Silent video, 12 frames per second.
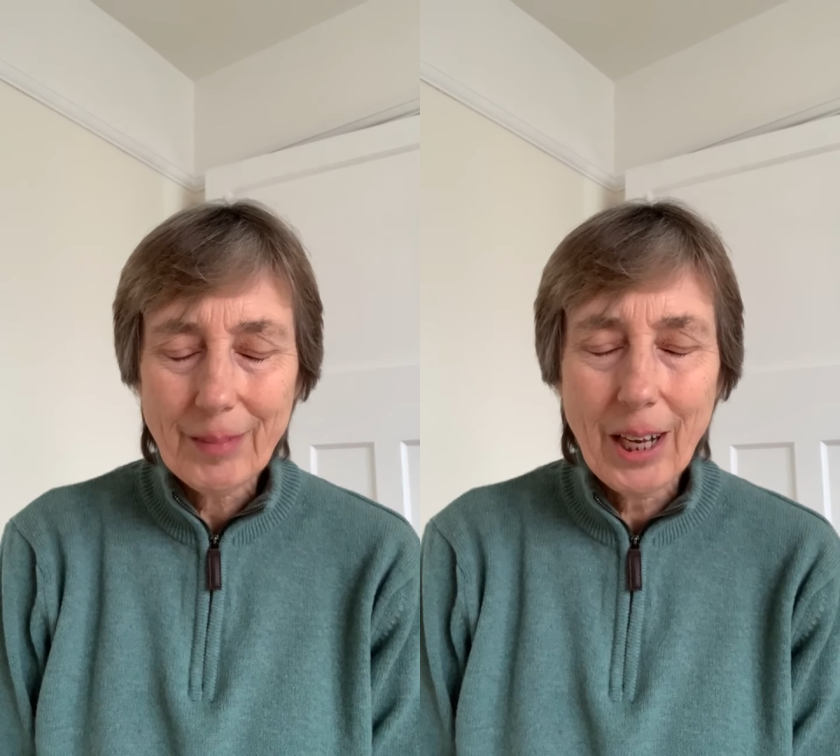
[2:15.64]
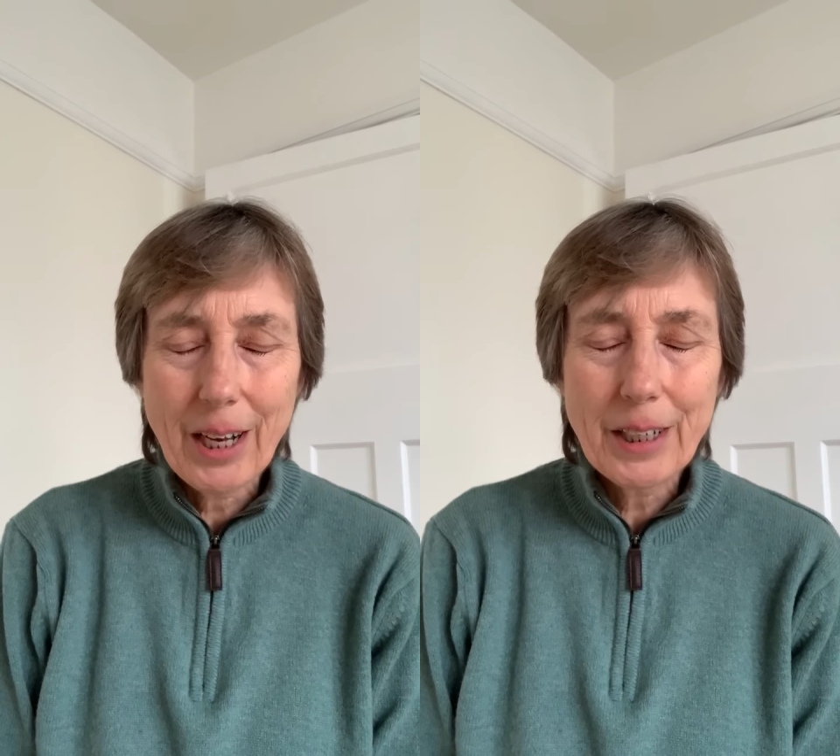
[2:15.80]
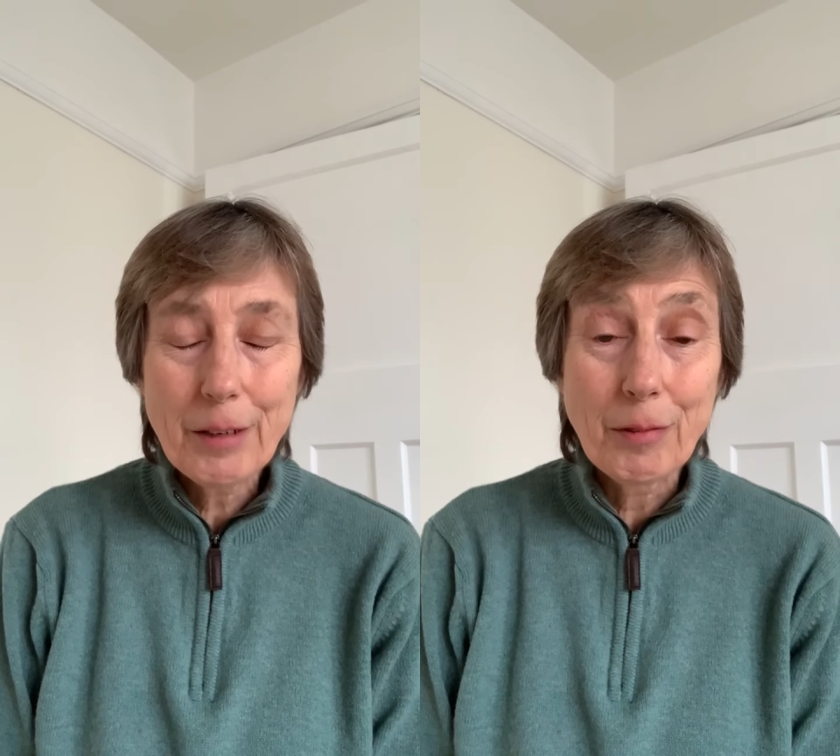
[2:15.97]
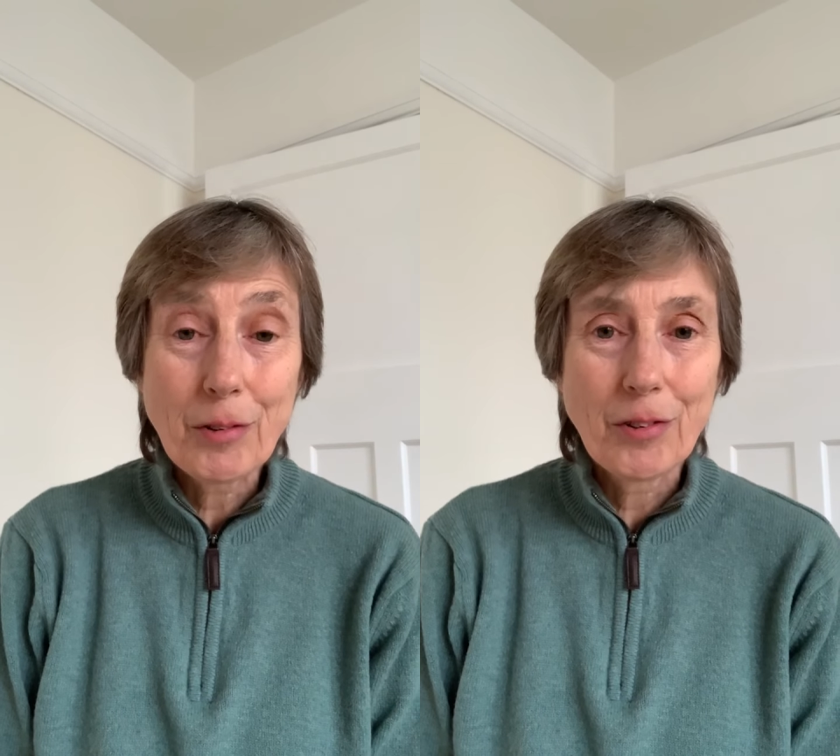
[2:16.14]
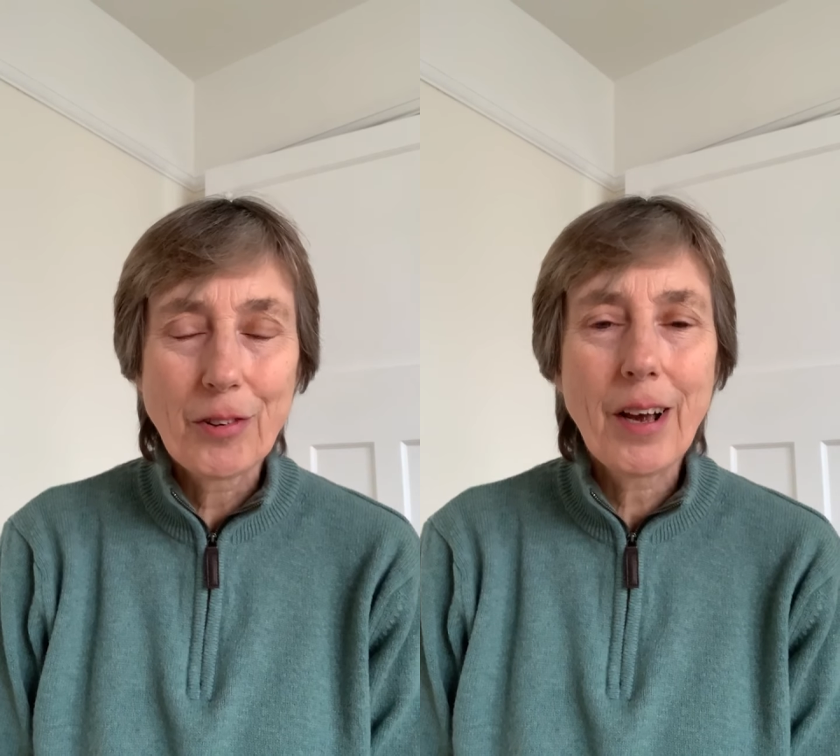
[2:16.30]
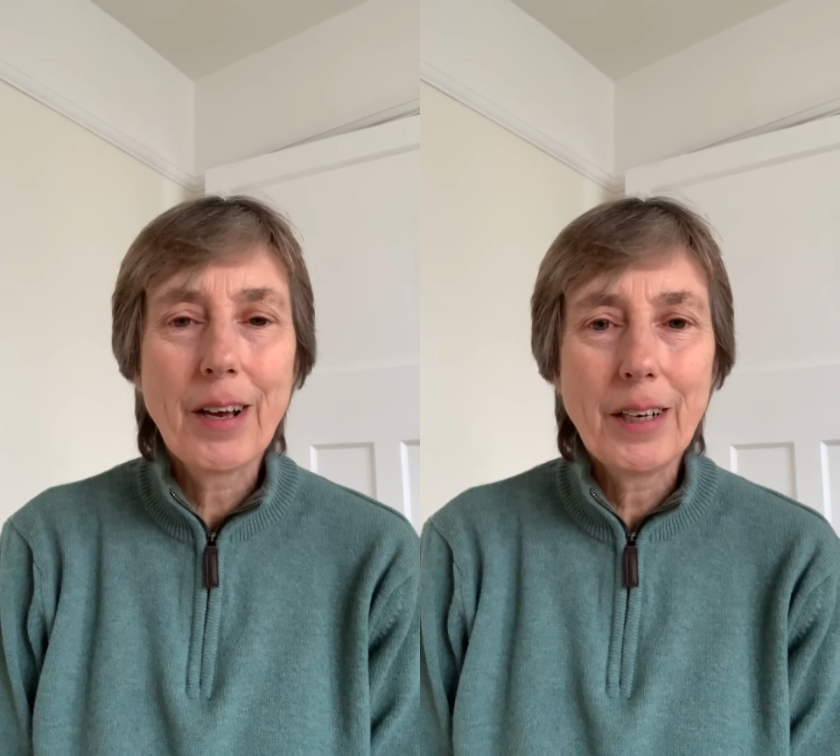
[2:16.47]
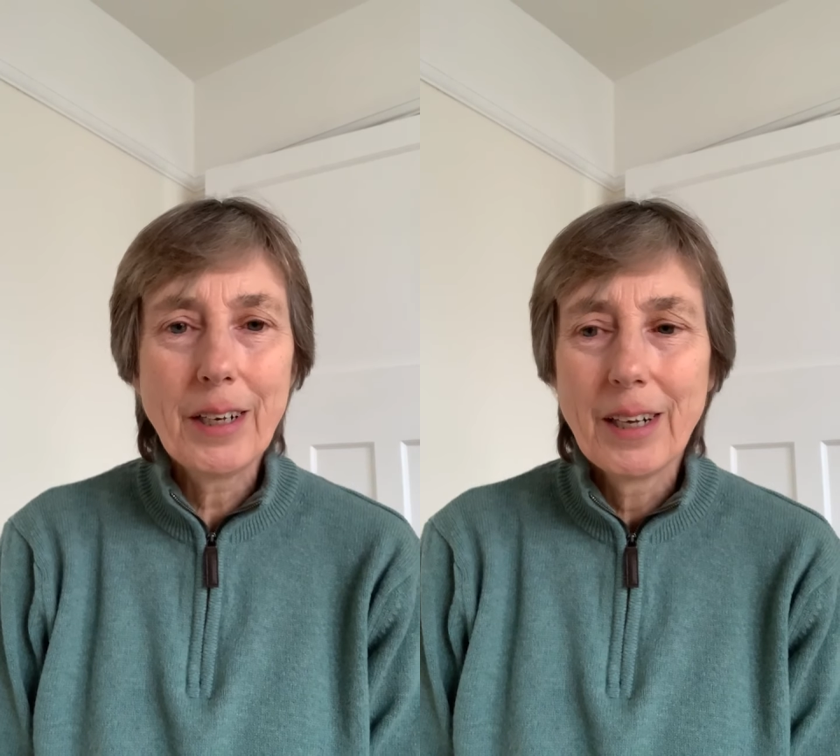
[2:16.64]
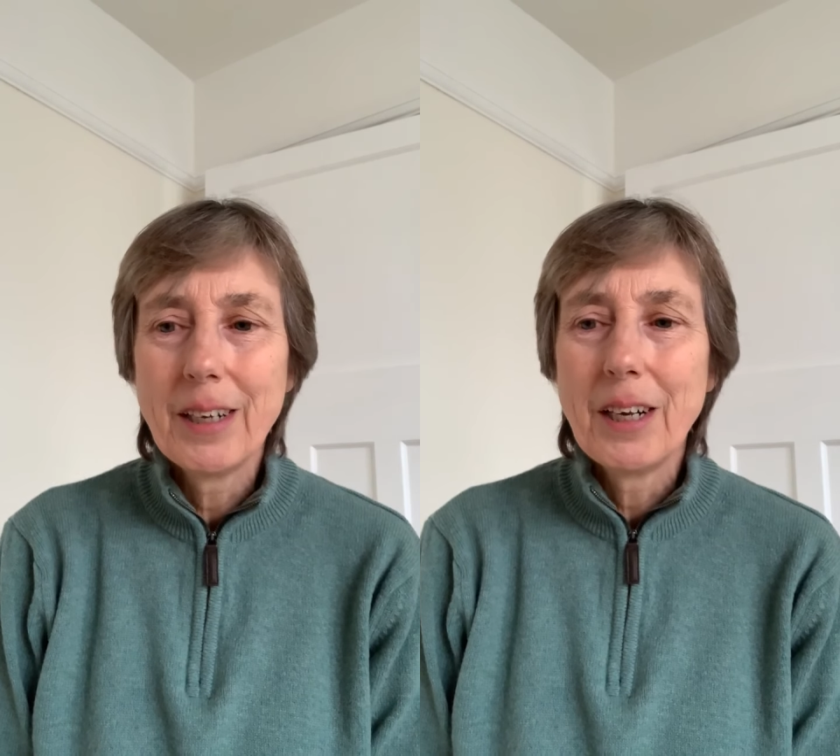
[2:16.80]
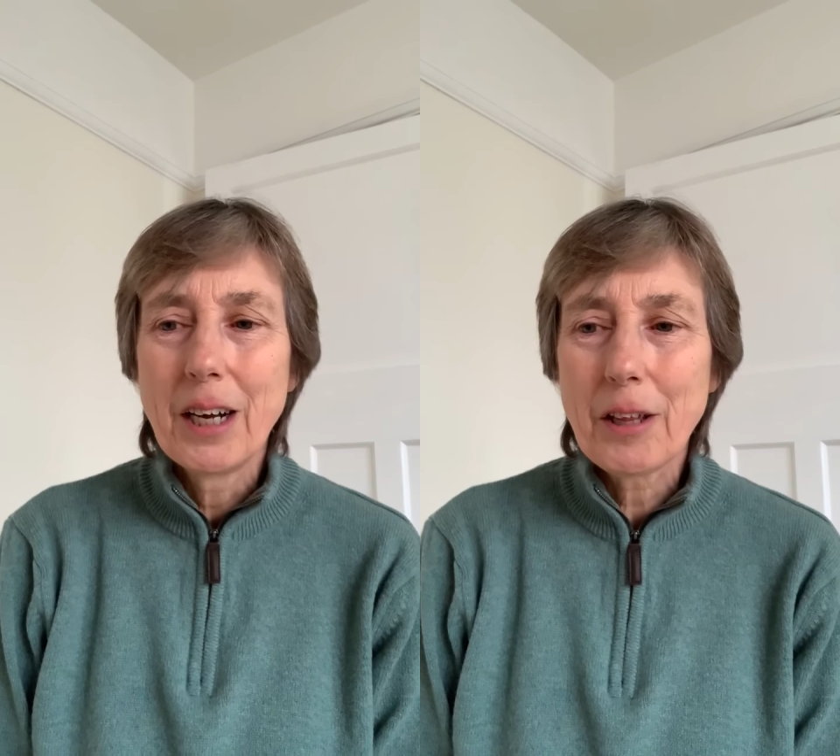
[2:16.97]
And even today,
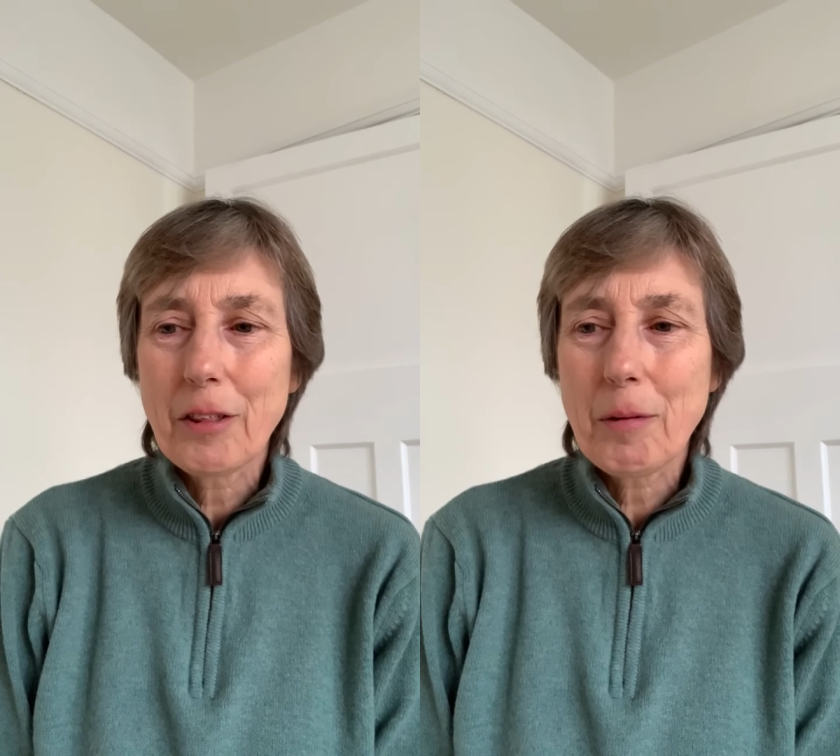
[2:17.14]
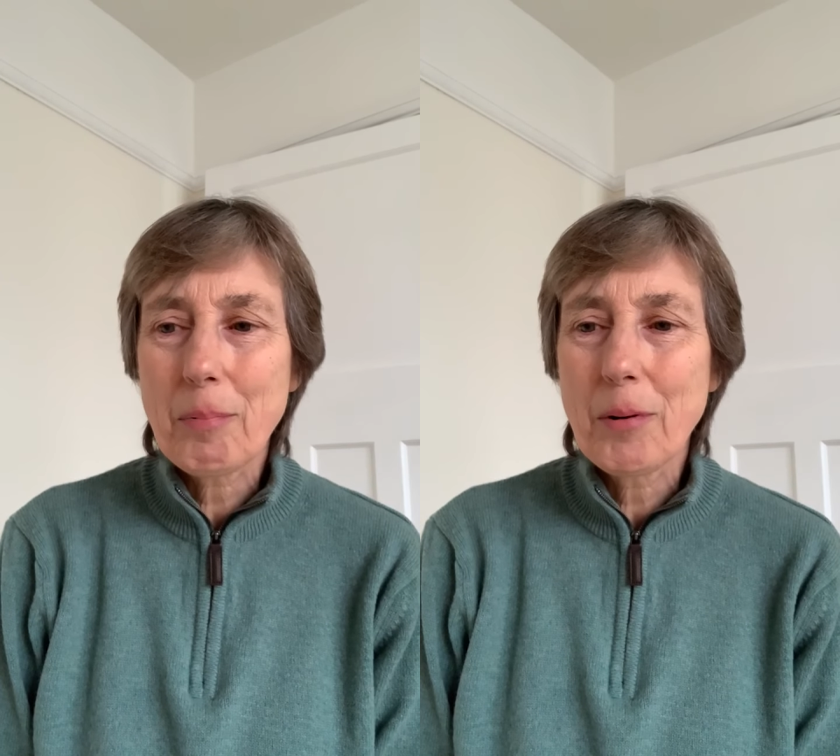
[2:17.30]
I think